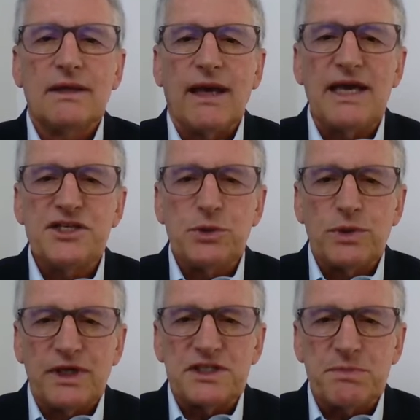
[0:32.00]
As you
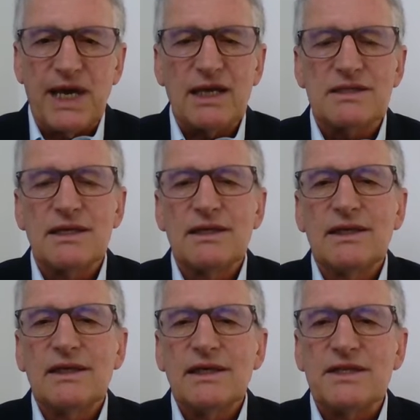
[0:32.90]
would expect,
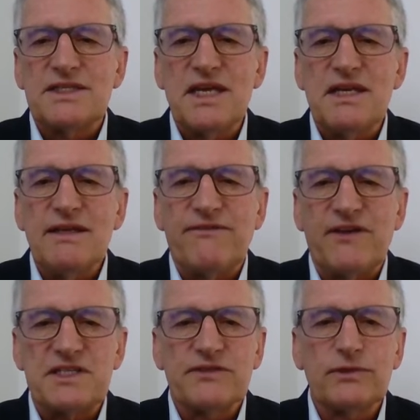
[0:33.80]
the Sydney
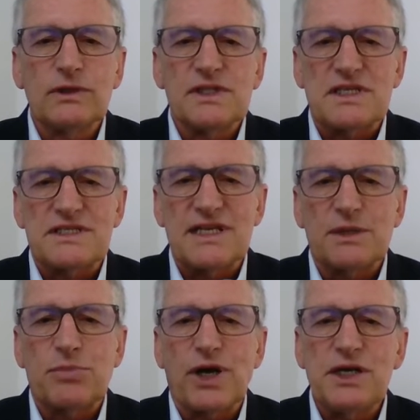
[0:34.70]
Festival is a
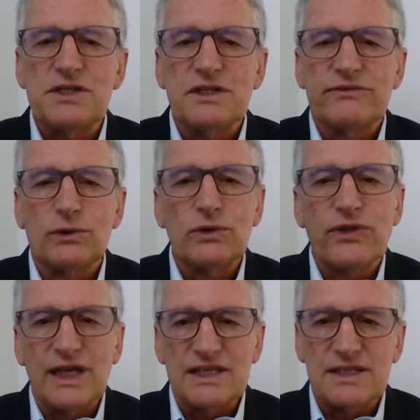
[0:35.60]
celebration of all
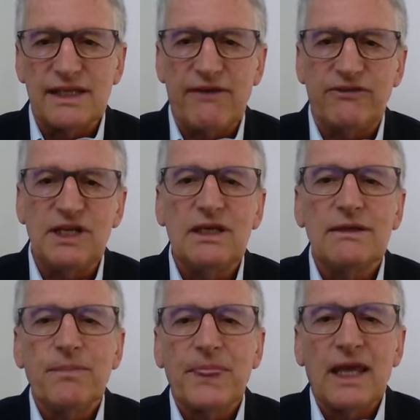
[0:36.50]
things
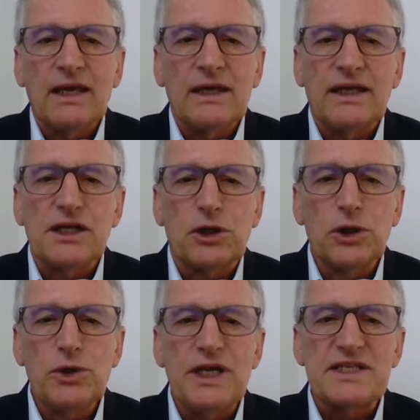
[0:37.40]
lefty,
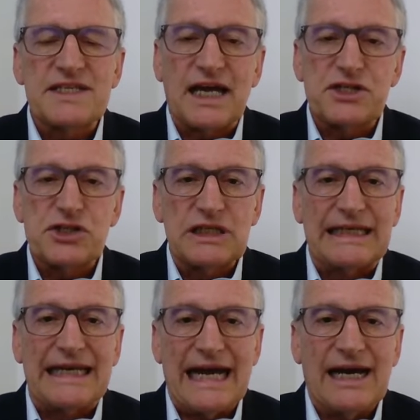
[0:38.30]
including such
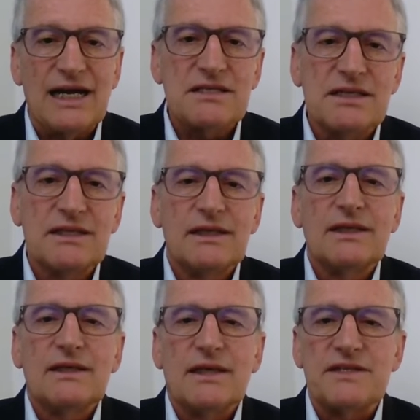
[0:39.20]
art
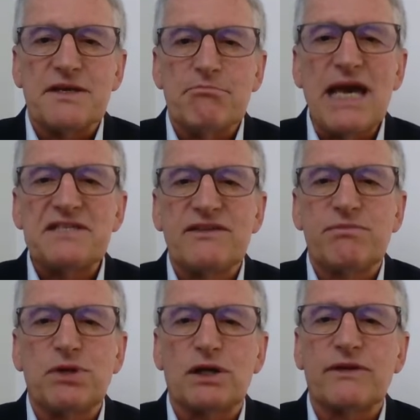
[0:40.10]
as a massive
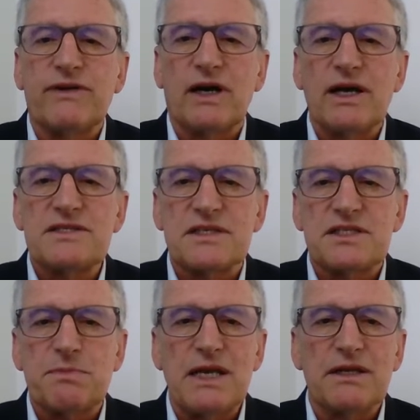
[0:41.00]
block of ice
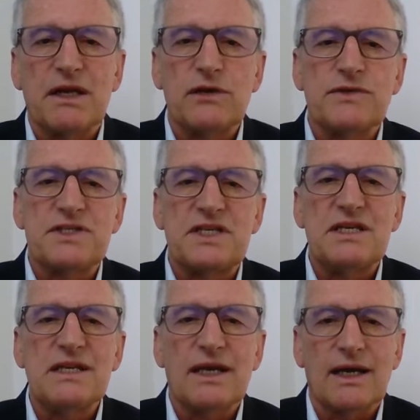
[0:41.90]
suspended over
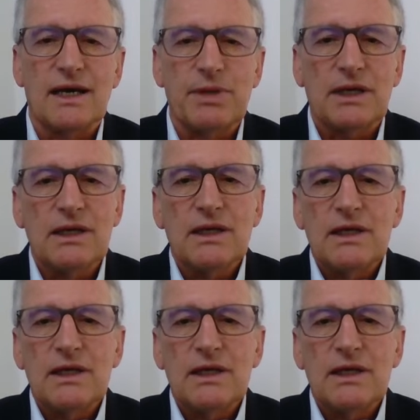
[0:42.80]
Sydney Harbour